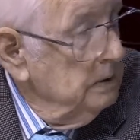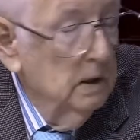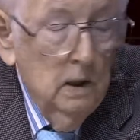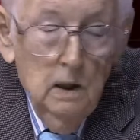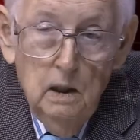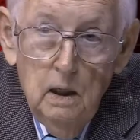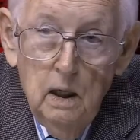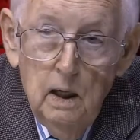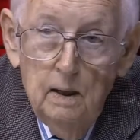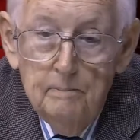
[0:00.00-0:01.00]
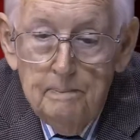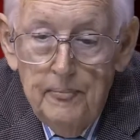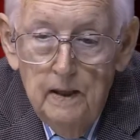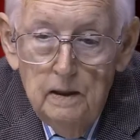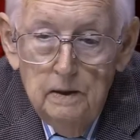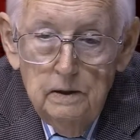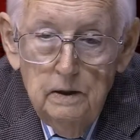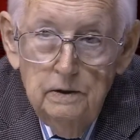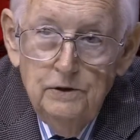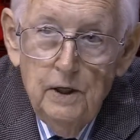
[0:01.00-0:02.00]
Yes. Um,
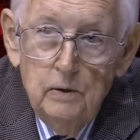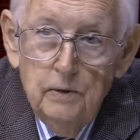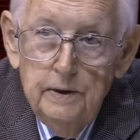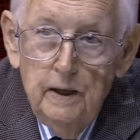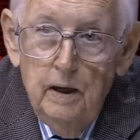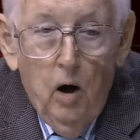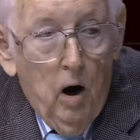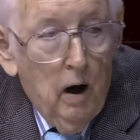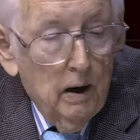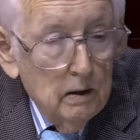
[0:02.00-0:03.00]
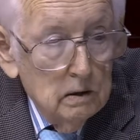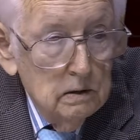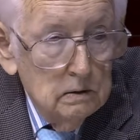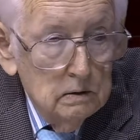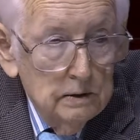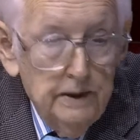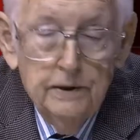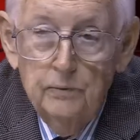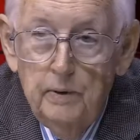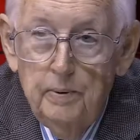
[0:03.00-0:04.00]
generally, they are
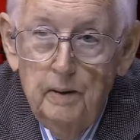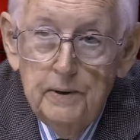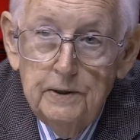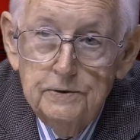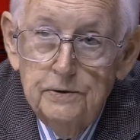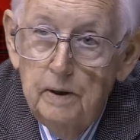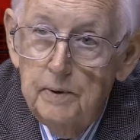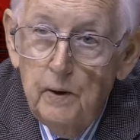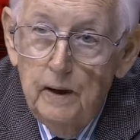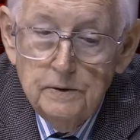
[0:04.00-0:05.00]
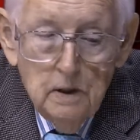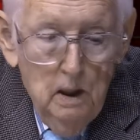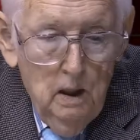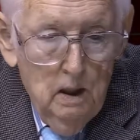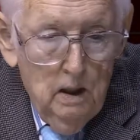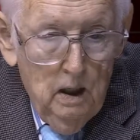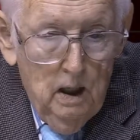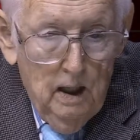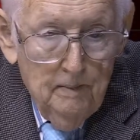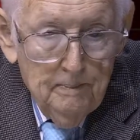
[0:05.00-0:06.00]
either Republicans or Democrats.
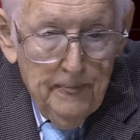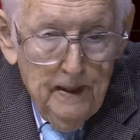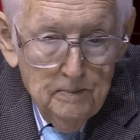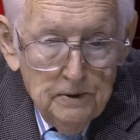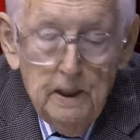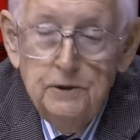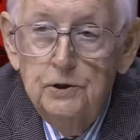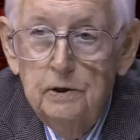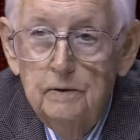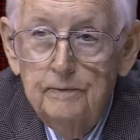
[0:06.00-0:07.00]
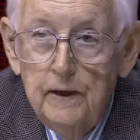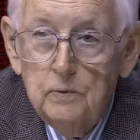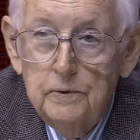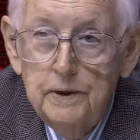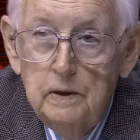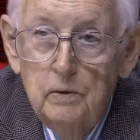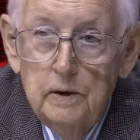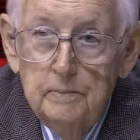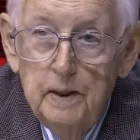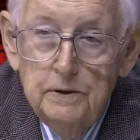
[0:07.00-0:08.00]
Um, but that shouldn't affect what they do
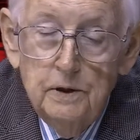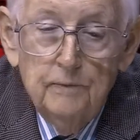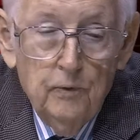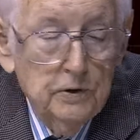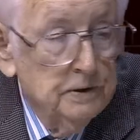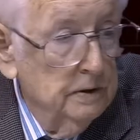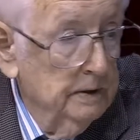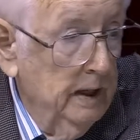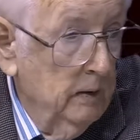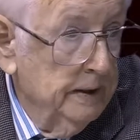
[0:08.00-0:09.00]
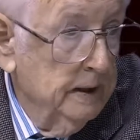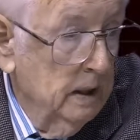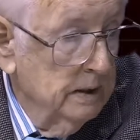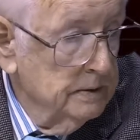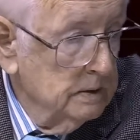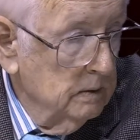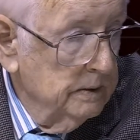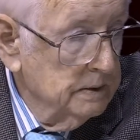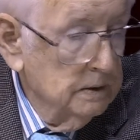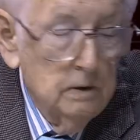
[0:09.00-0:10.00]
on the bench. Unfortunately, now it does. So I
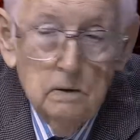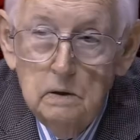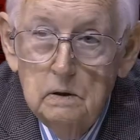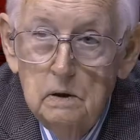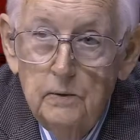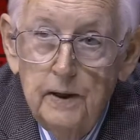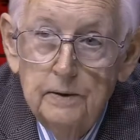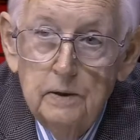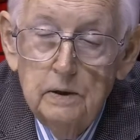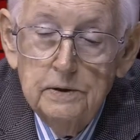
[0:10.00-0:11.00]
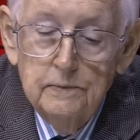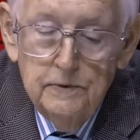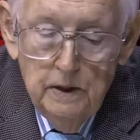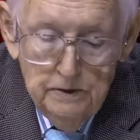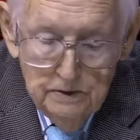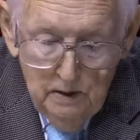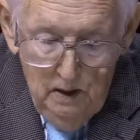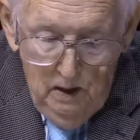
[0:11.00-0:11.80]
mm-hmm. still go down the list of judges.